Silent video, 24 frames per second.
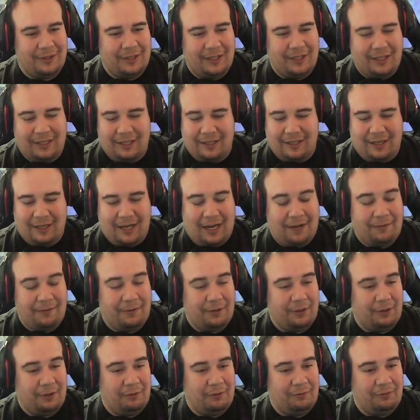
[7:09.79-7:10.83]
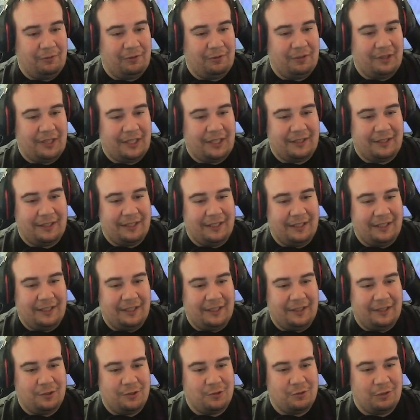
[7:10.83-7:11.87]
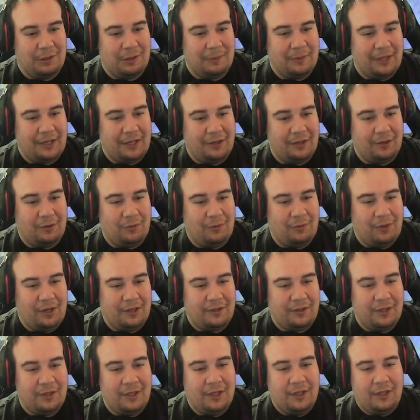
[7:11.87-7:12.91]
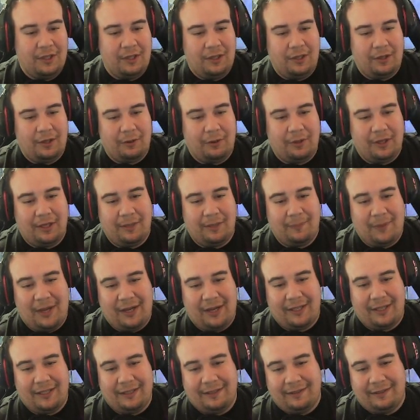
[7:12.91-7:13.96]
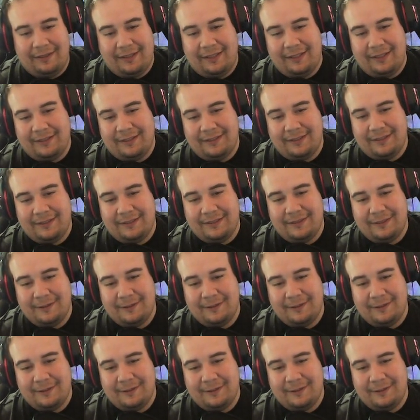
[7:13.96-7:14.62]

After you select the trim that you don't want, you go ahead back and delete it.